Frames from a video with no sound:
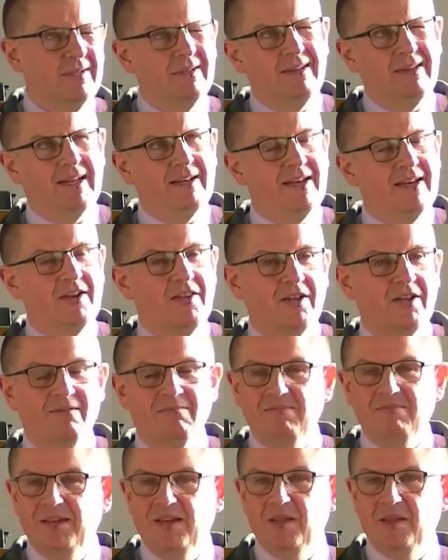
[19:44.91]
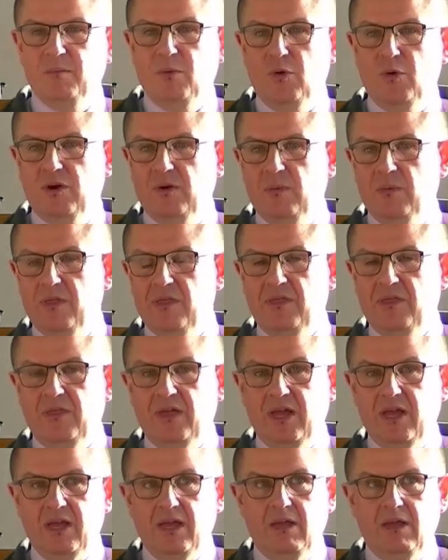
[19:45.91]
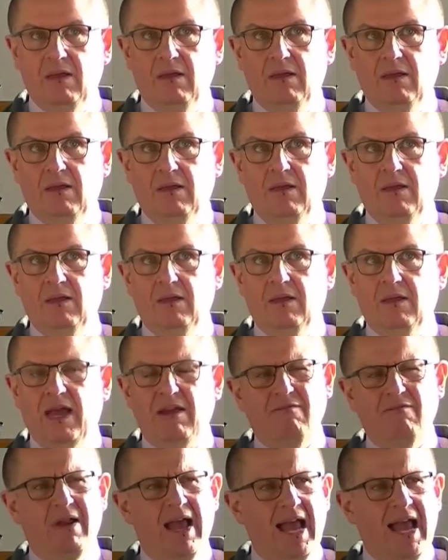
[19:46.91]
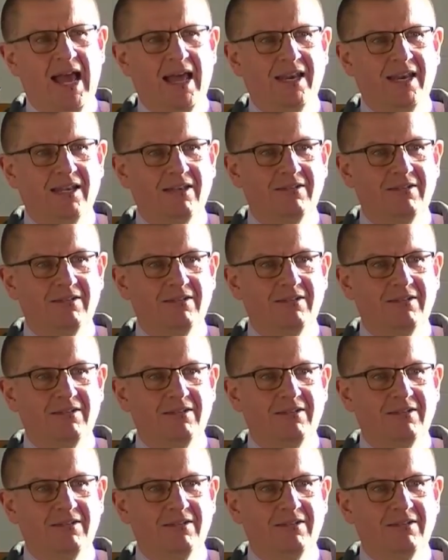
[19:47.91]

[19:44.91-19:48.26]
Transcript: I think near the border with Iran